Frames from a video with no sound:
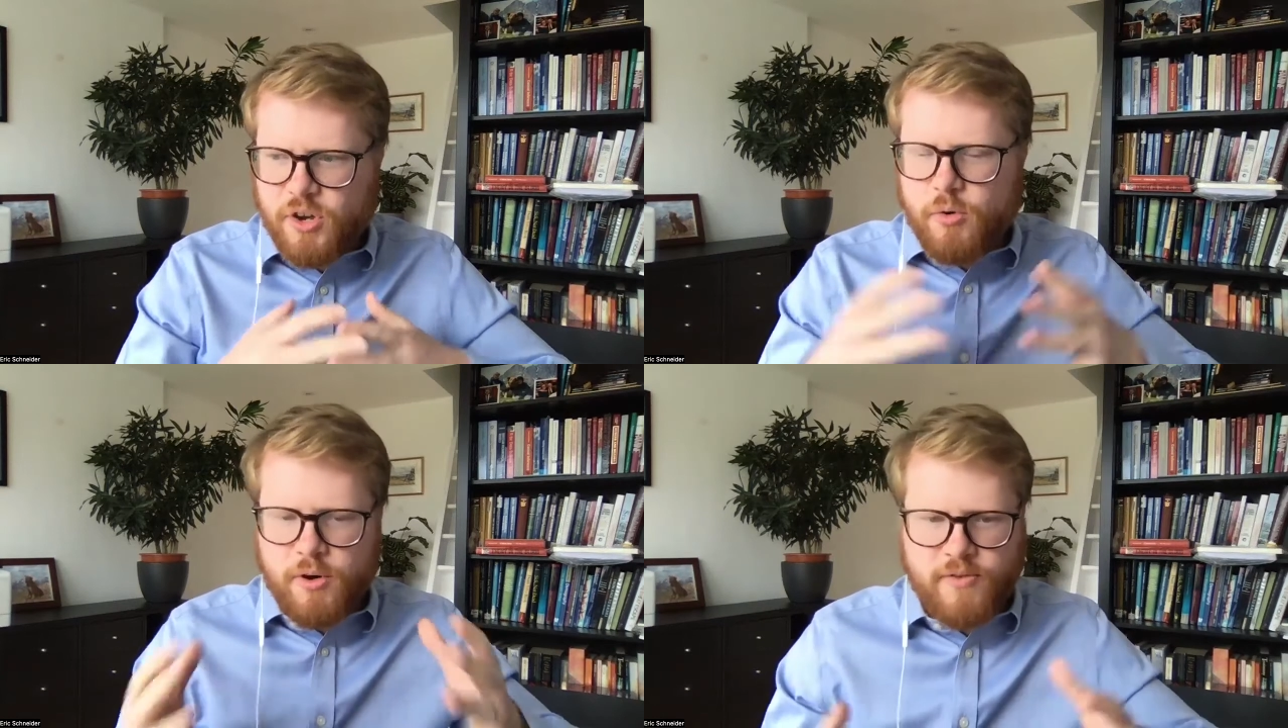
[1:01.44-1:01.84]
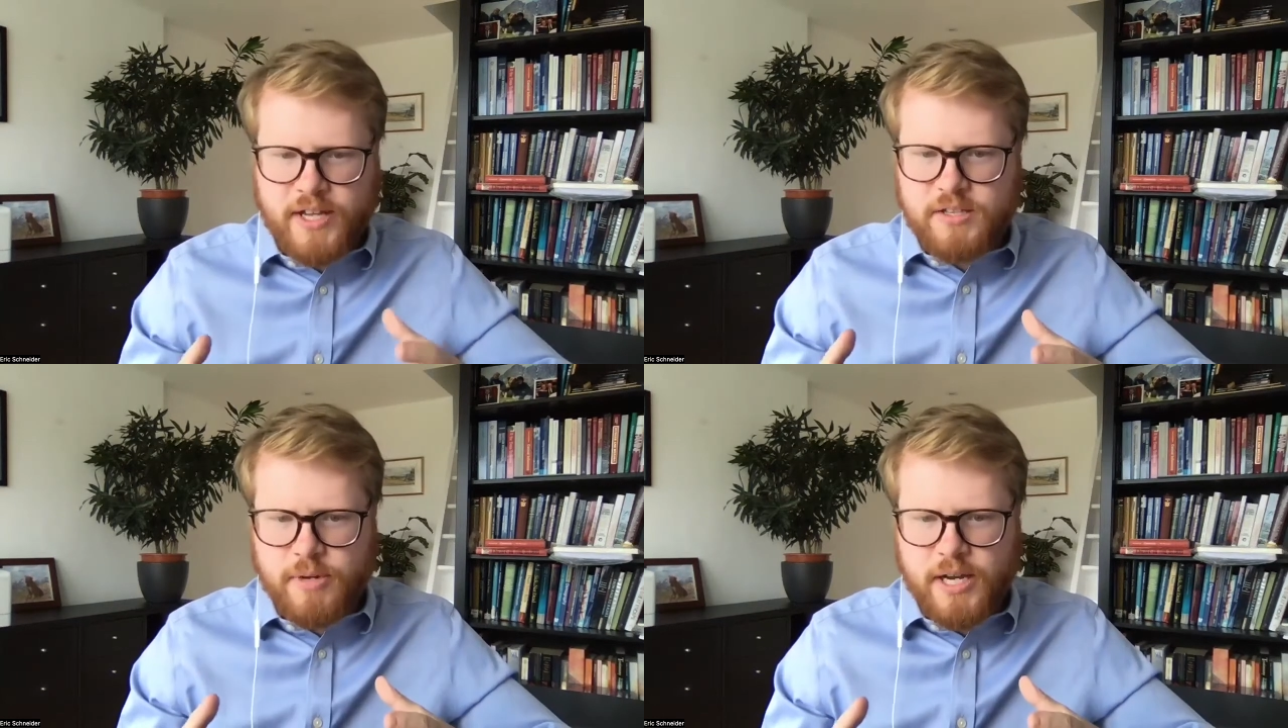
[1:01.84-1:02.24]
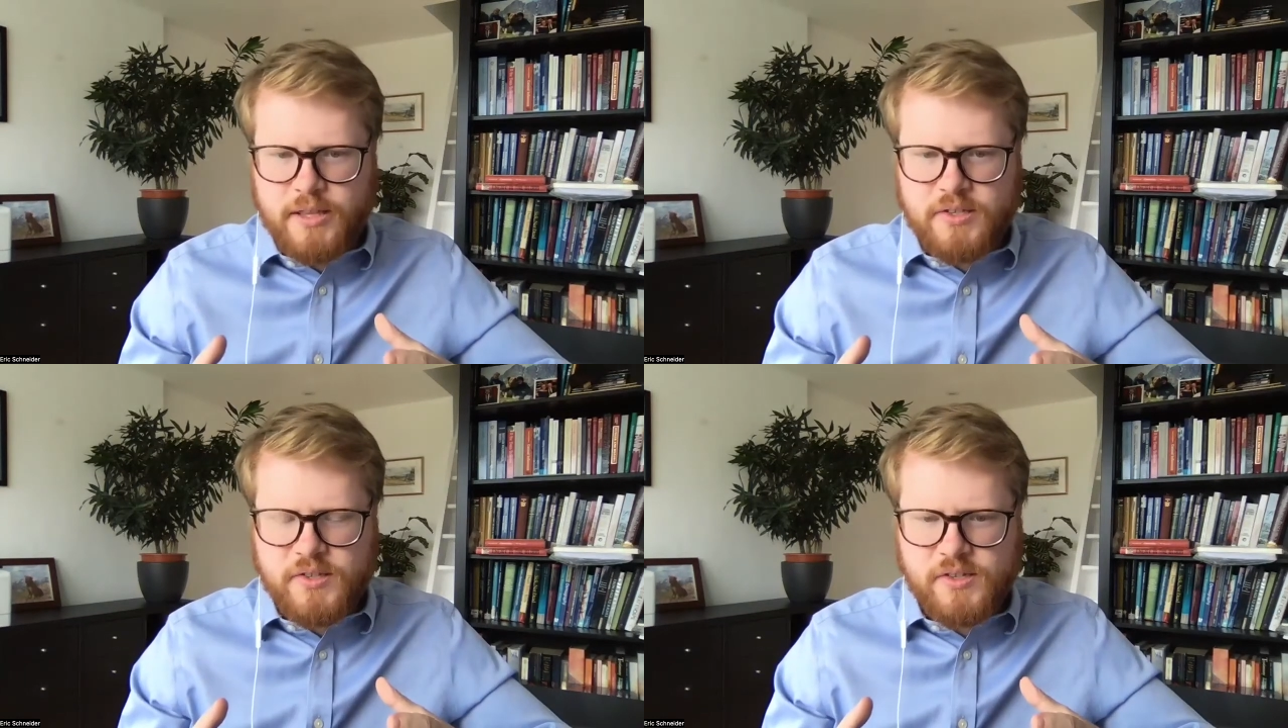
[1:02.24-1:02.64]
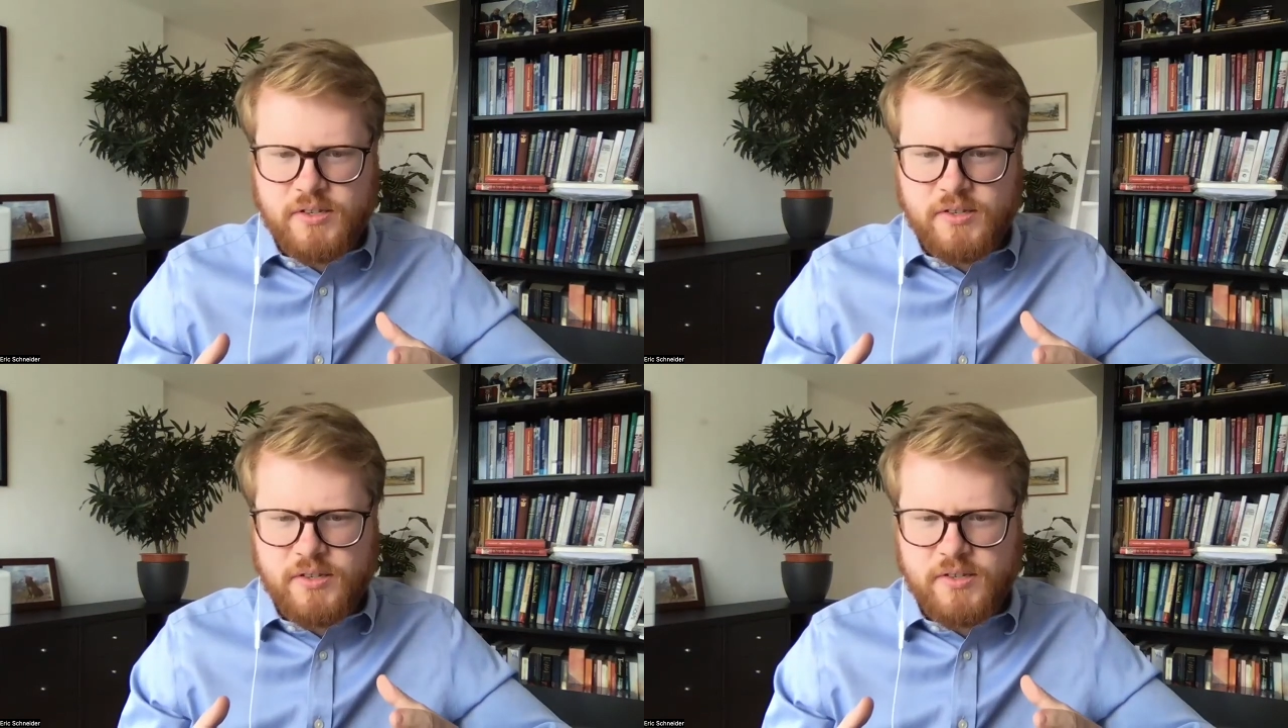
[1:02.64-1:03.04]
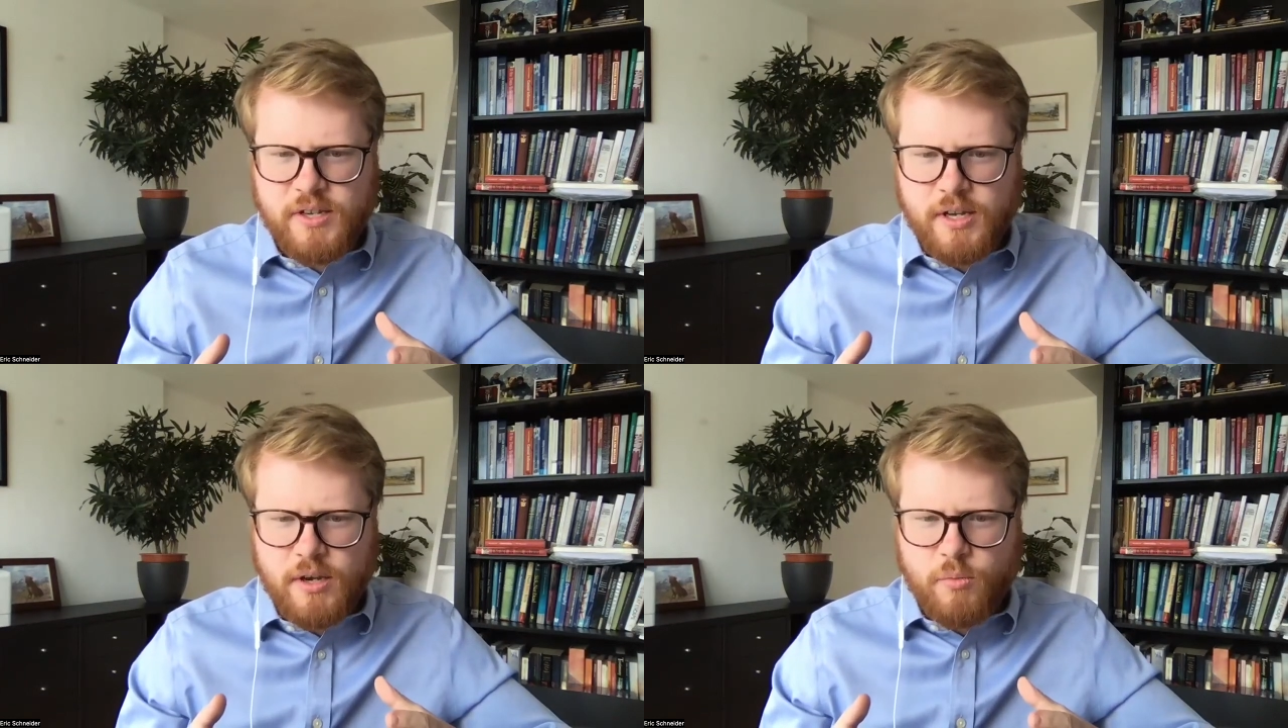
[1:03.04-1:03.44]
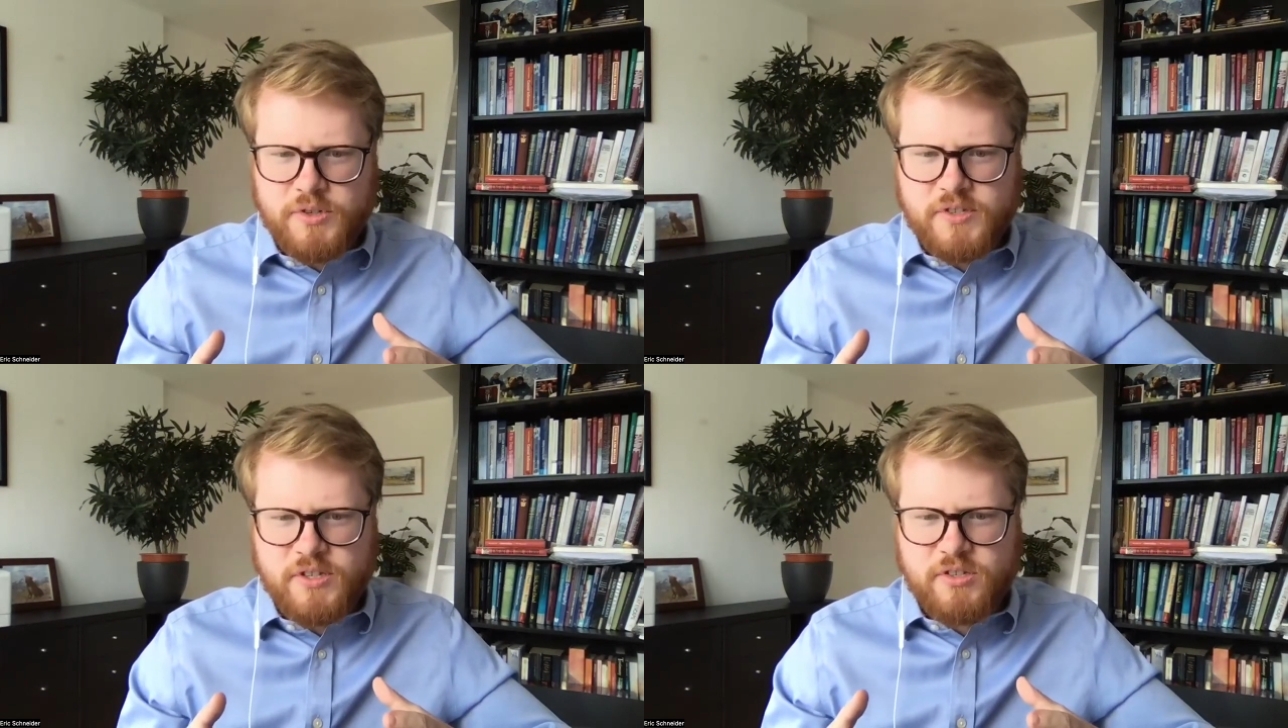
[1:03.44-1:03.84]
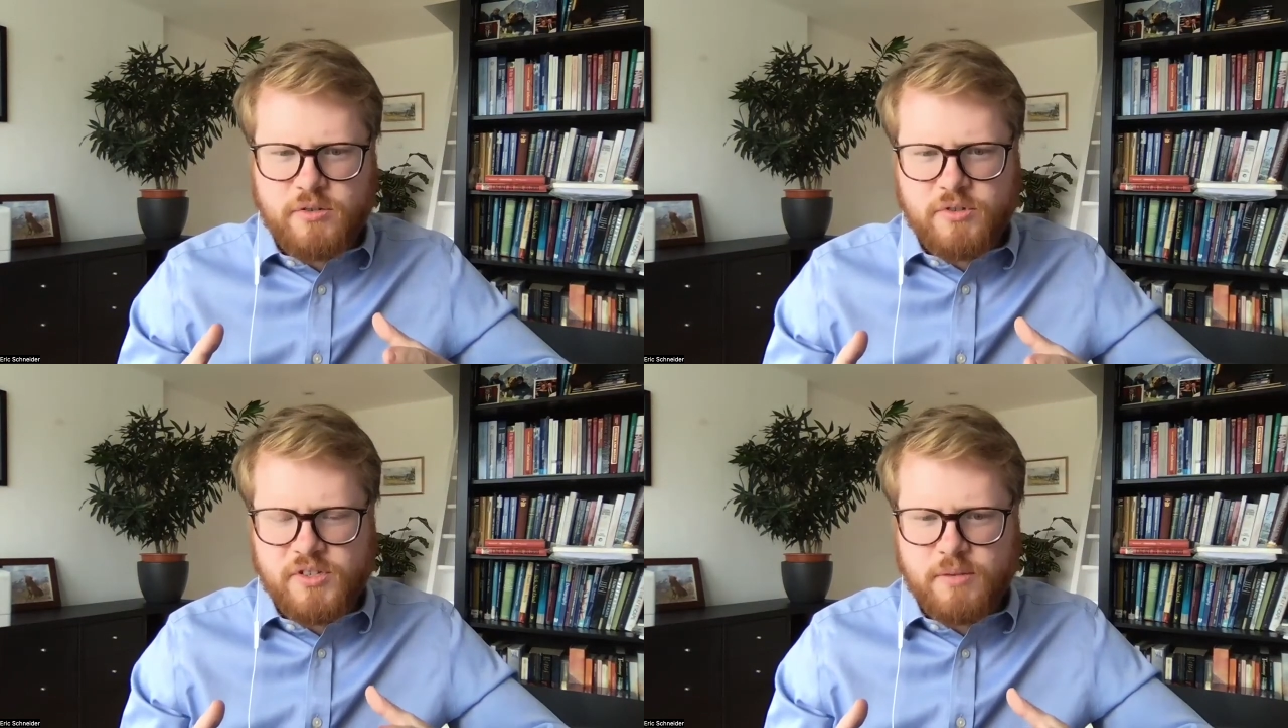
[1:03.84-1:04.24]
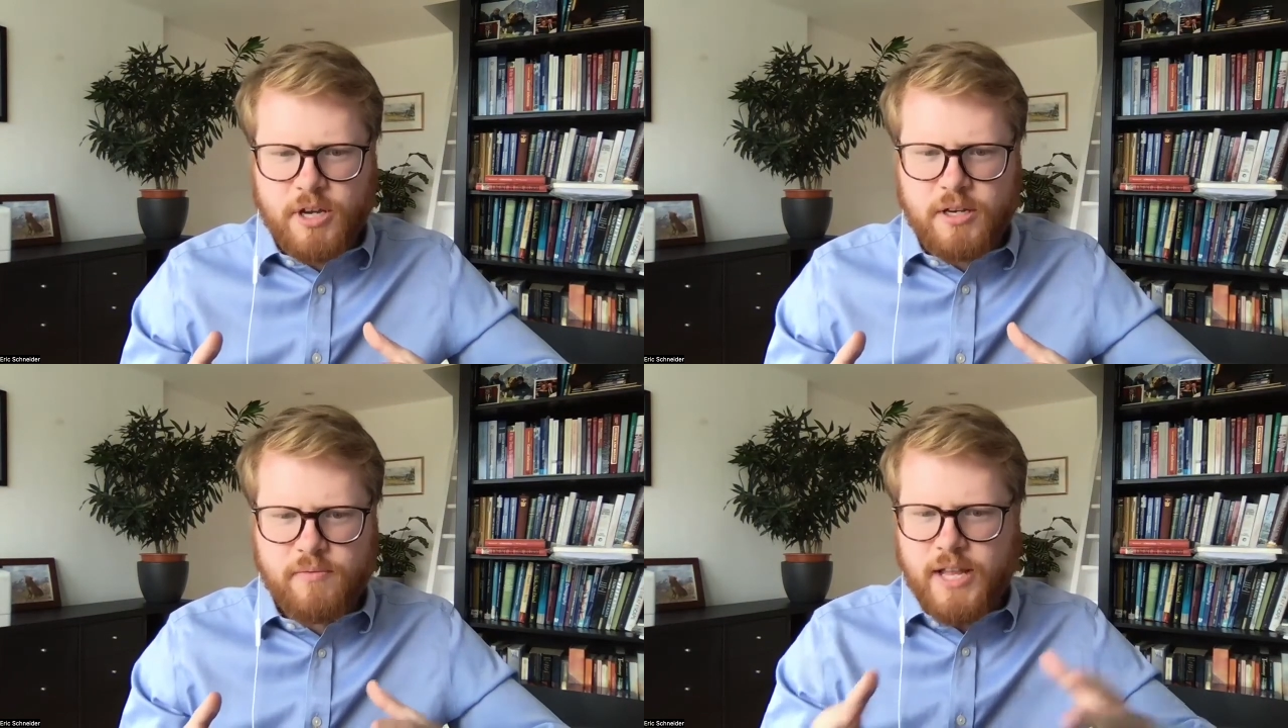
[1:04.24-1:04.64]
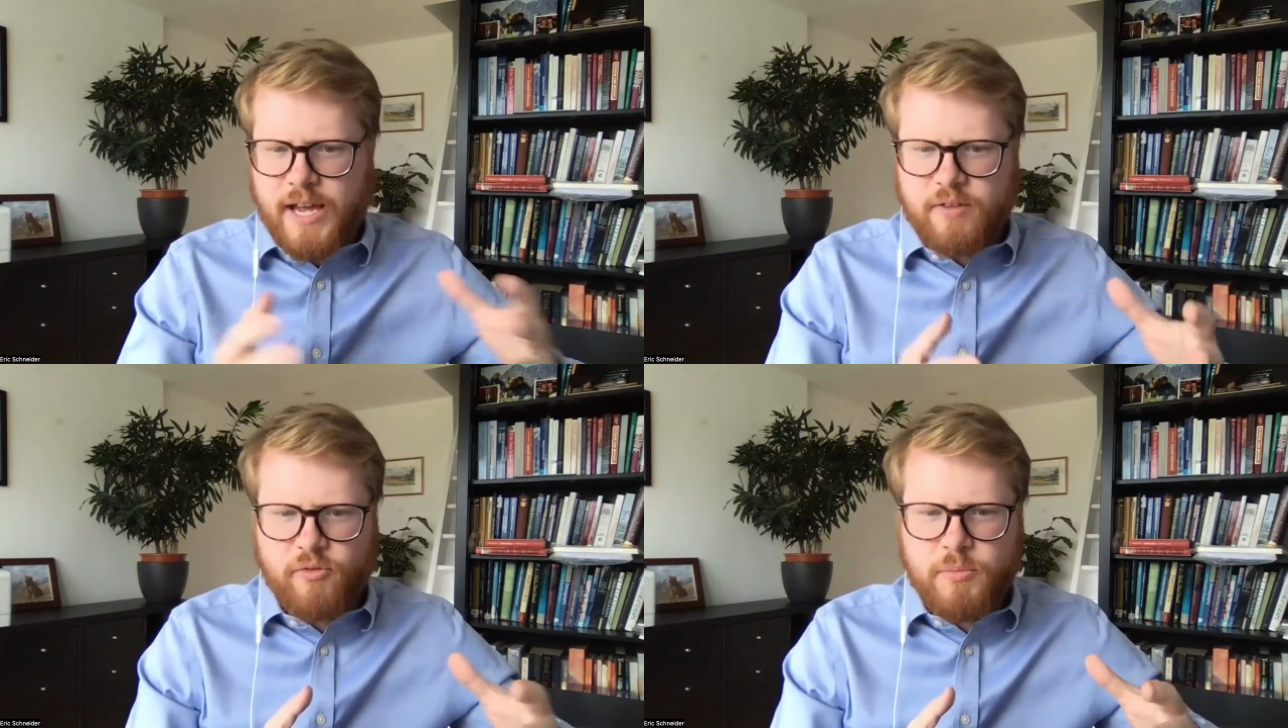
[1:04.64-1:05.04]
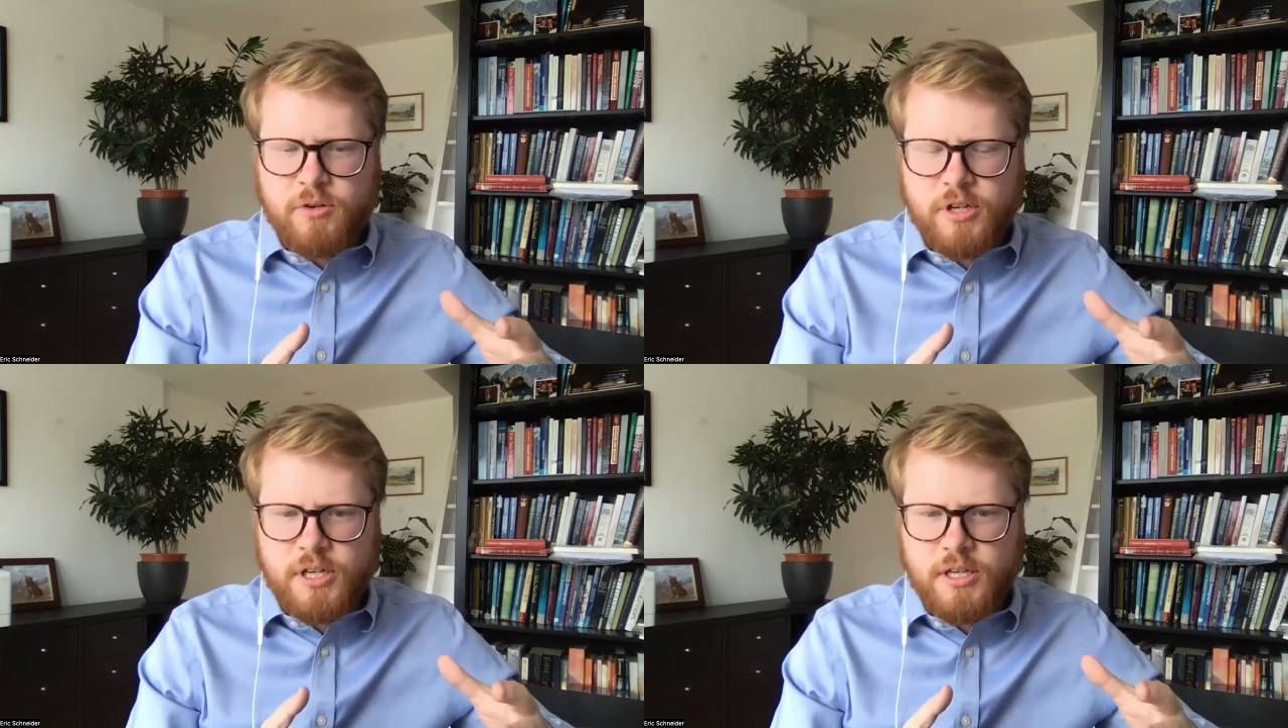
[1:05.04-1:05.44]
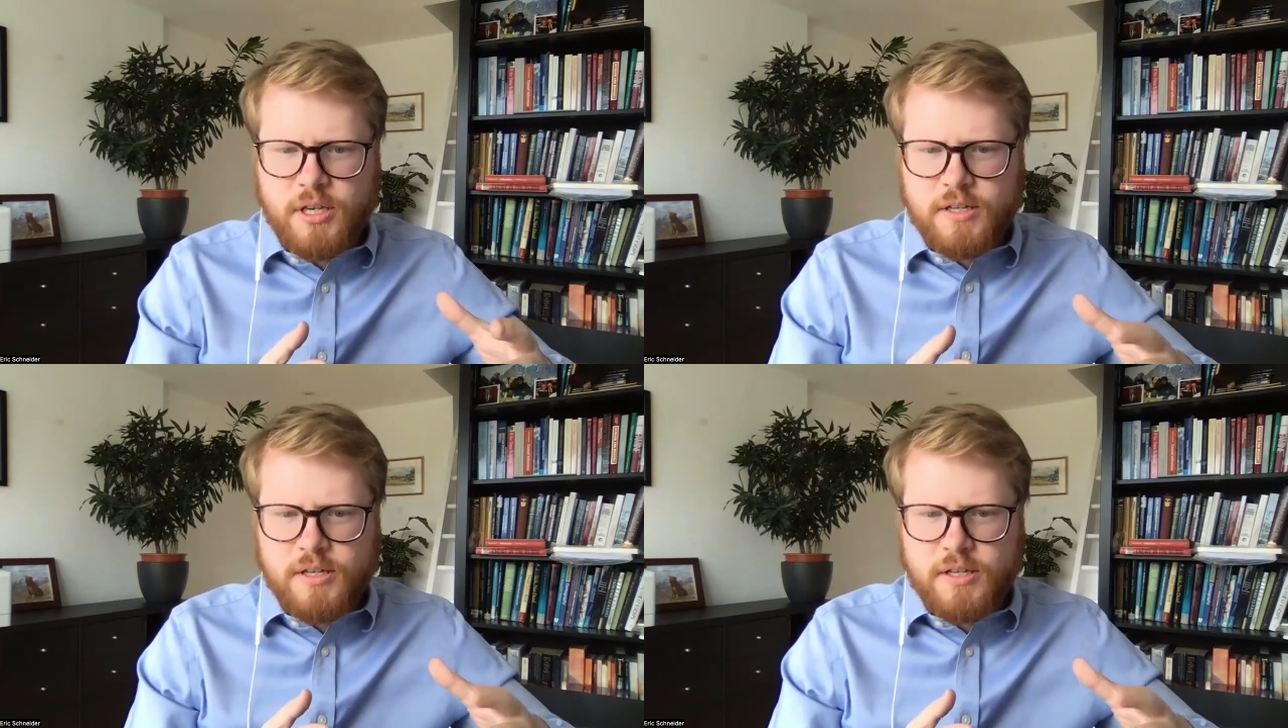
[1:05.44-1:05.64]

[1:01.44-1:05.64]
affected by these diseases? Was this due to some kind of lack of immunity?